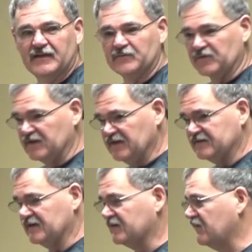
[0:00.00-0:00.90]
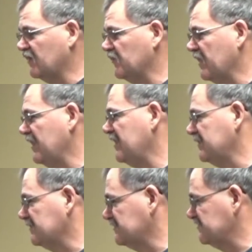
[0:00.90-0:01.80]
I'm going to hit that car
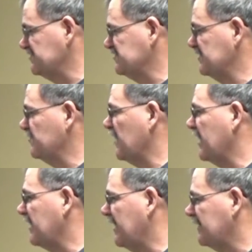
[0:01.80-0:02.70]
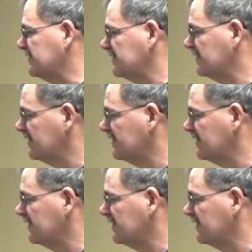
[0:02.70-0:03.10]
behind us." So she's seen bright lights.